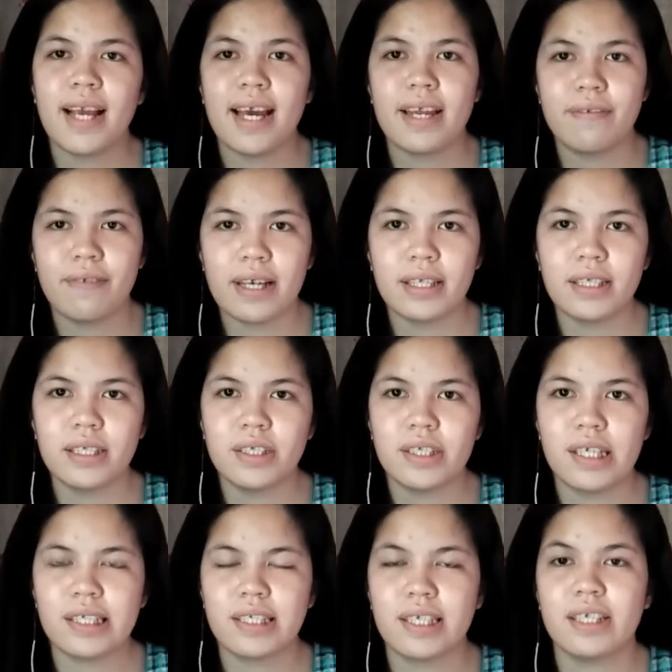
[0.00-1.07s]

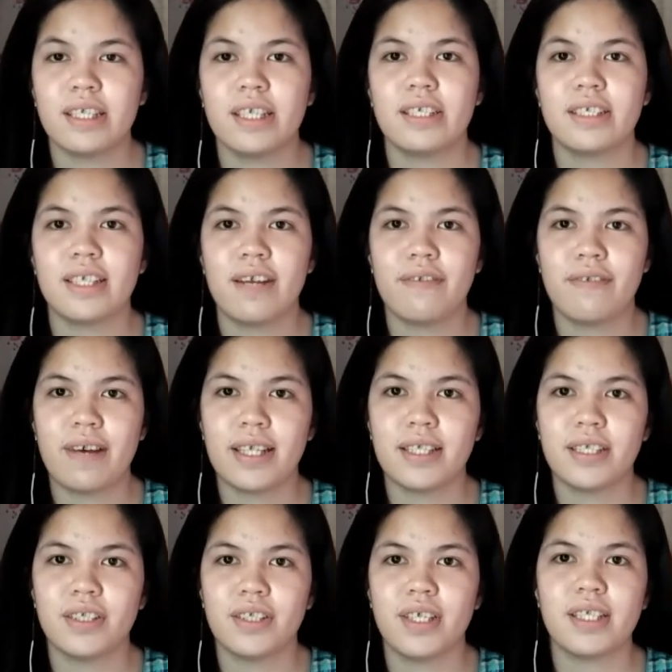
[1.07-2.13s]
advantages and
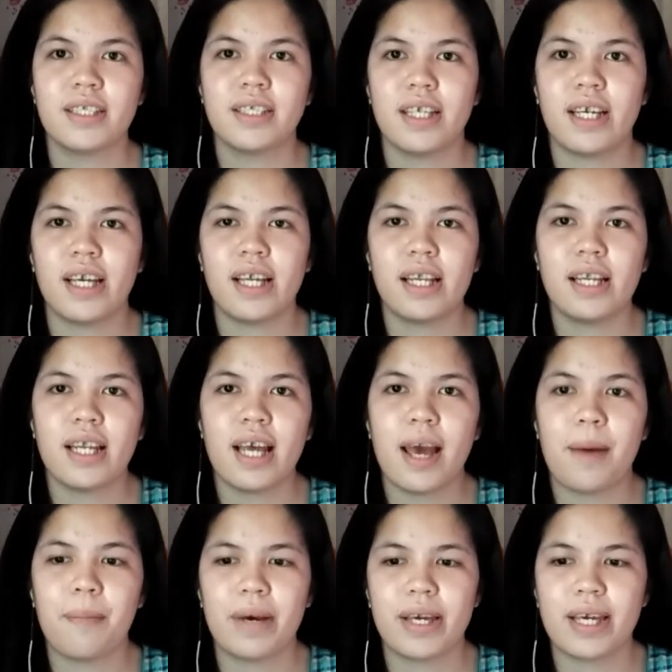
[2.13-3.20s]
disadvantages in
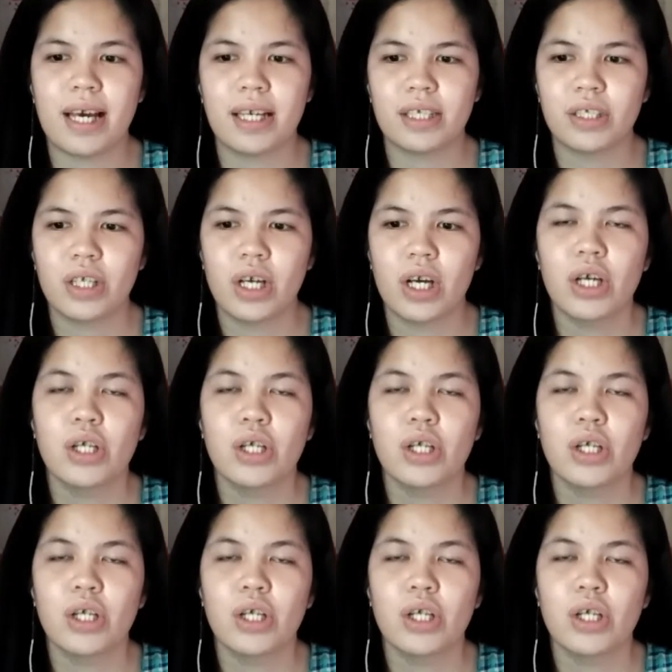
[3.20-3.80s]
MIS.